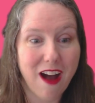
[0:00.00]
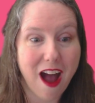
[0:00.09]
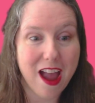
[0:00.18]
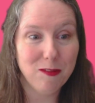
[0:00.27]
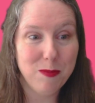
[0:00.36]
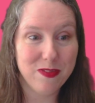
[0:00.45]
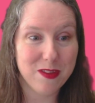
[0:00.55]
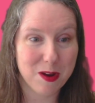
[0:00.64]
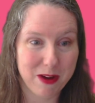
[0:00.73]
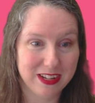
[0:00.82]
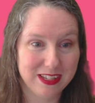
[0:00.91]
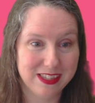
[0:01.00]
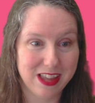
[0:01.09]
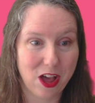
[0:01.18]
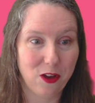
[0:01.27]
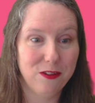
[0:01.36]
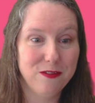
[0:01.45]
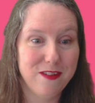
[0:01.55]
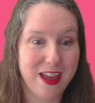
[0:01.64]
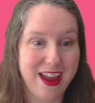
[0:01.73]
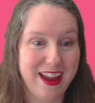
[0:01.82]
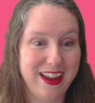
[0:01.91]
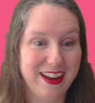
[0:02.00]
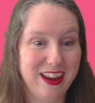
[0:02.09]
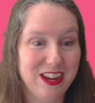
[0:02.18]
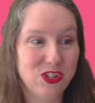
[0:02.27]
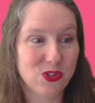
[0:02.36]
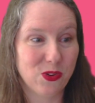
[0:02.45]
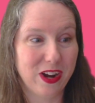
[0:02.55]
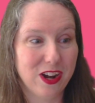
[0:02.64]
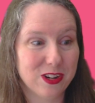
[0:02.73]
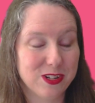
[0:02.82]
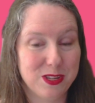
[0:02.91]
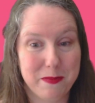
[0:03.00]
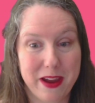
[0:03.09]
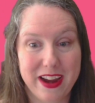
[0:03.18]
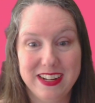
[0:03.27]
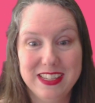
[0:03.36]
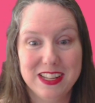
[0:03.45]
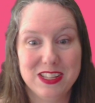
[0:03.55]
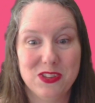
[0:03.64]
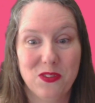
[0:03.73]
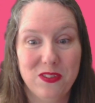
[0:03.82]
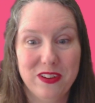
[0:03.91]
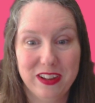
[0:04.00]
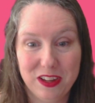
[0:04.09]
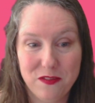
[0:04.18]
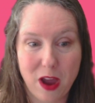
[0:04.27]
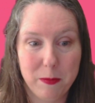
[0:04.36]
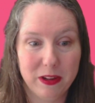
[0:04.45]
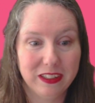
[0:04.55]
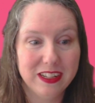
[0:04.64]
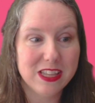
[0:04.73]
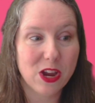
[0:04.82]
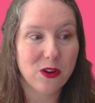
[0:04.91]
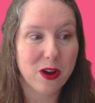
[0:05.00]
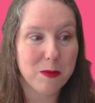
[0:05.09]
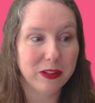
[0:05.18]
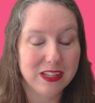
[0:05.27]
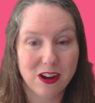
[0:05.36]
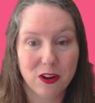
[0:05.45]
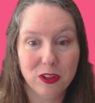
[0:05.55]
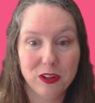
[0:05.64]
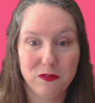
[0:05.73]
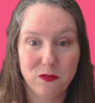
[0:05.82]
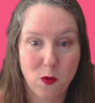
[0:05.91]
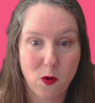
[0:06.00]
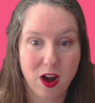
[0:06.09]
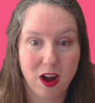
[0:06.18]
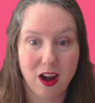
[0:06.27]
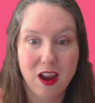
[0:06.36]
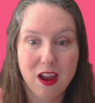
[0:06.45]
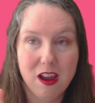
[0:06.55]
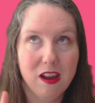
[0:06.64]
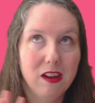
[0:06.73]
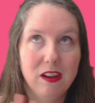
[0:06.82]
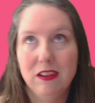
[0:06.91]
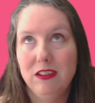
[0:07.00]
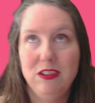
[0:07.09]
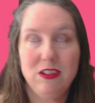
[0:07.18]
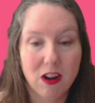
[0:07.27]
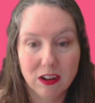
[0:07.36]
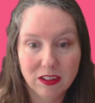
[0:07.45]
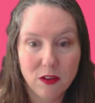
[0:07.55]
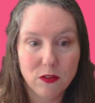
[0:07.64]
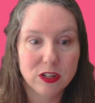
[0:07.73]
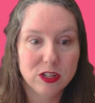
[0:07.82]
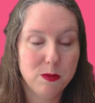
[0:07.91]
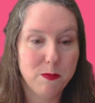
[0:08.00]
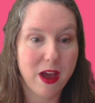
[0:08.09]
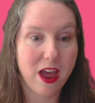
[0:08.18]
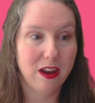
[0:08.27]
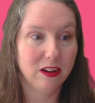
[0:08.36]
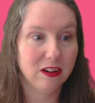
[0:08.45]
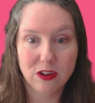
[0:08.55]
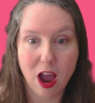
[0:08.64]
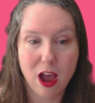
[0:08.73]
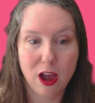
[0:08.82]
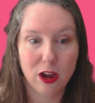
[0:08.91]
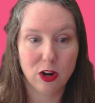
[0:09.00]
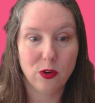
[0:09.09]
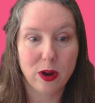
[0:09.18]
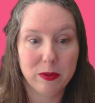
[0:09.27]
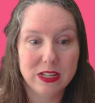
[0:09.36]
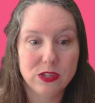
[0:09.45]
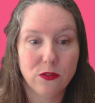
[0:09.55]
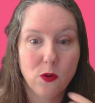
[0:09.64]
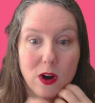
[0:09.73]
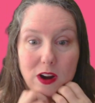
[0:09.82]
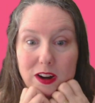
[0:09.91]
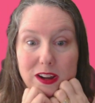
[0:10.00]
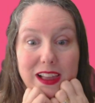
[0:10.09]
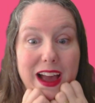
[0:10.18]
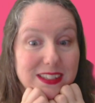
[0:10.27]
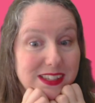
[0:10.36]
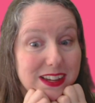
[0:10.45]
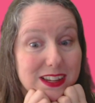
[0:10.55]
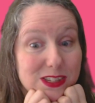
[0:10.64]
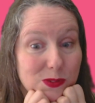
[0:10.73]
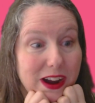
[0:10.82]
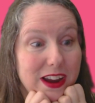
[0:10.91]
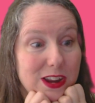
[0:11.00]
I have been there myself and enjoyed her space. It's really fabulous. A great place not only for yarn lovers, but a great place for classes, right?